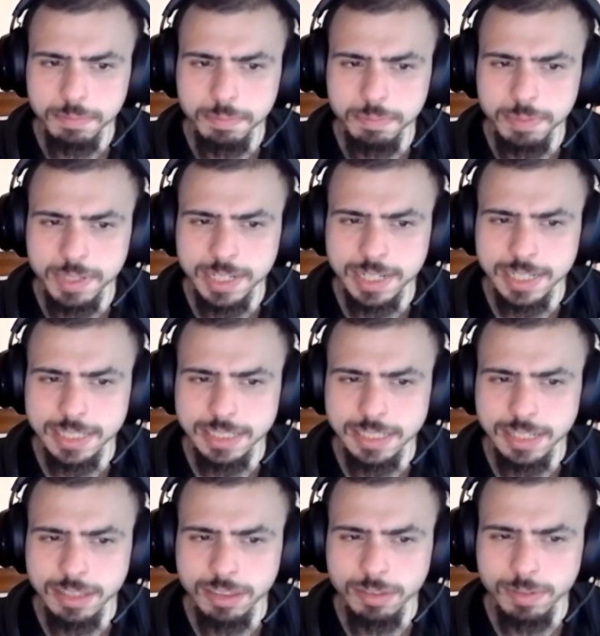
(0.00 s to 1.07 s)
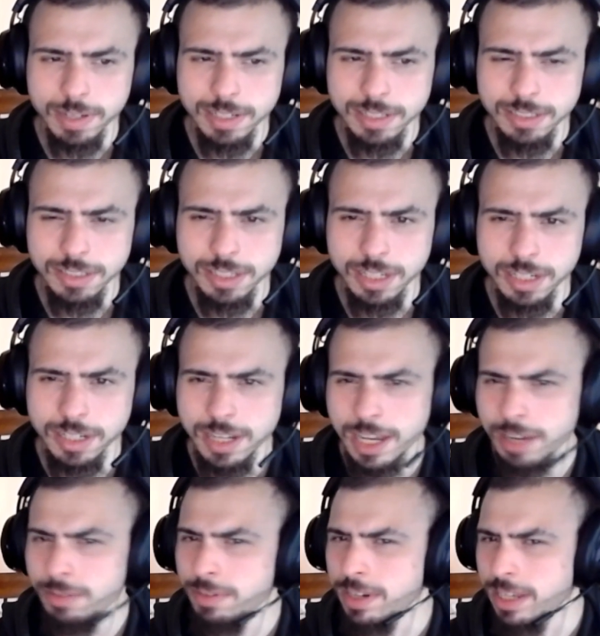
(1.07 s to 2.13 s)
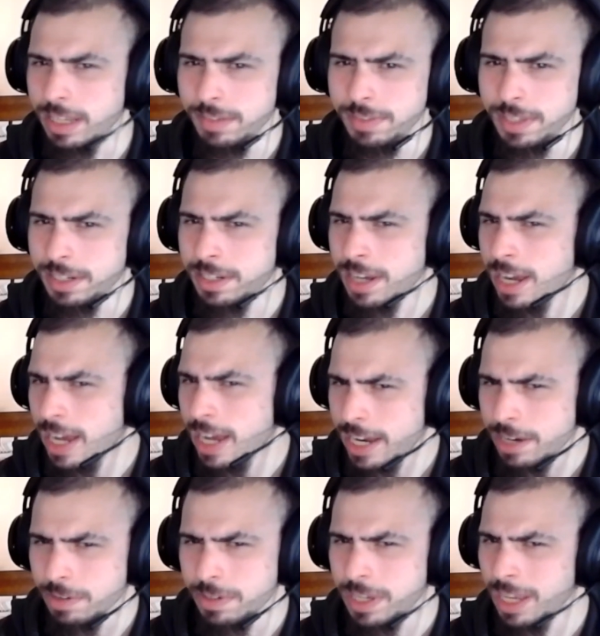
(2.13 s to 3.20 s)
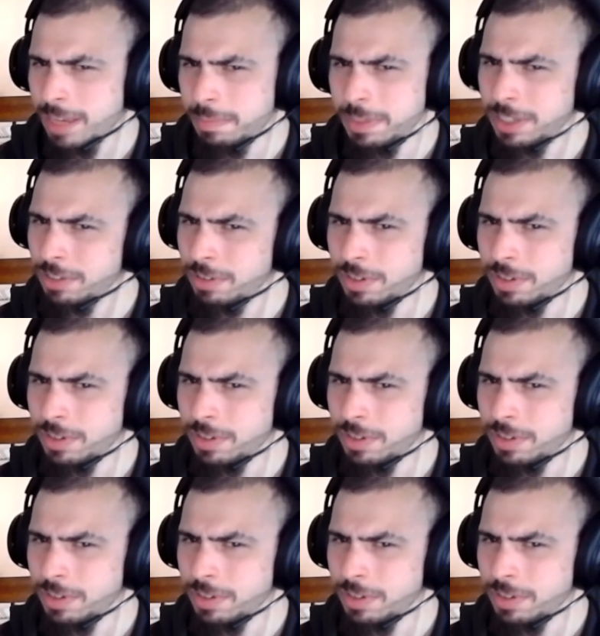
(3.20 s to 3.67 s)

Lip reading: because it threatens the integrity of the entire gaming